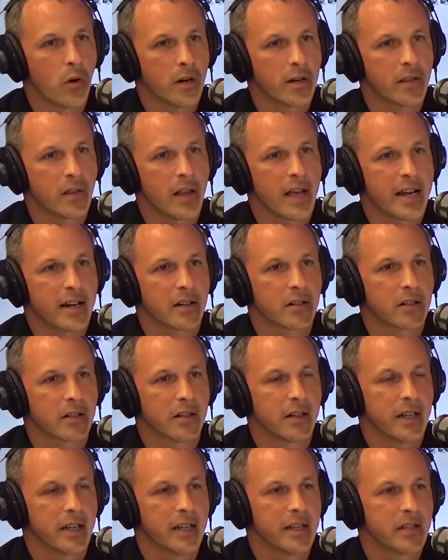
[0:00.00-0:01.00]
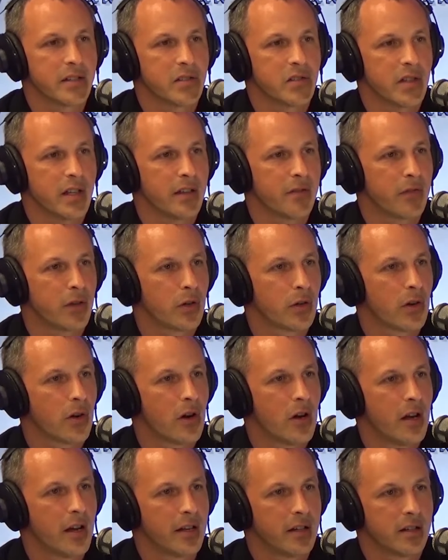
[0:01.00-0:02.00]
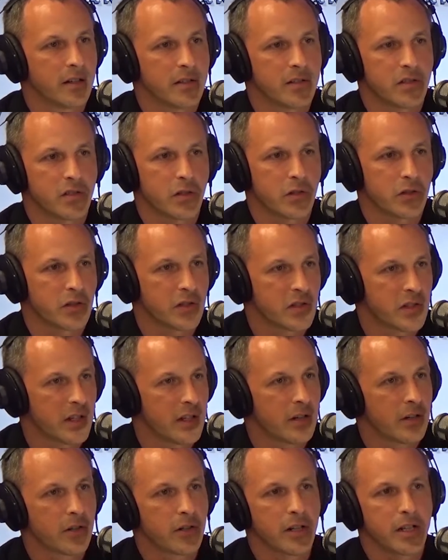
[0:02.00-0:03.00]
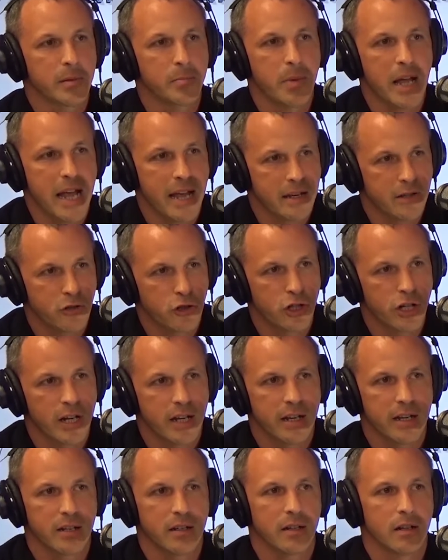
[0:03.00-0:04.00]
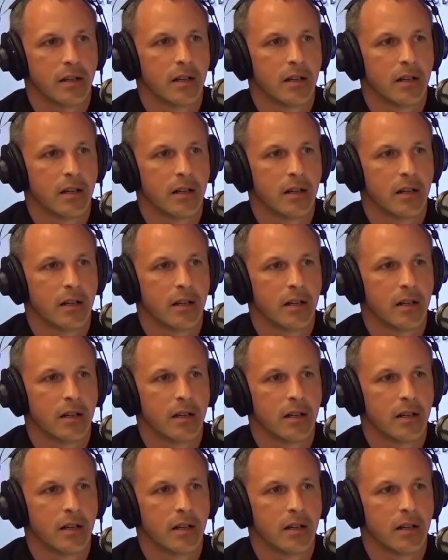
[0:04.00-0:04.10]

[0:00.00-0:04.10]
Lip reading: award letter is if you're on Social Security, pension.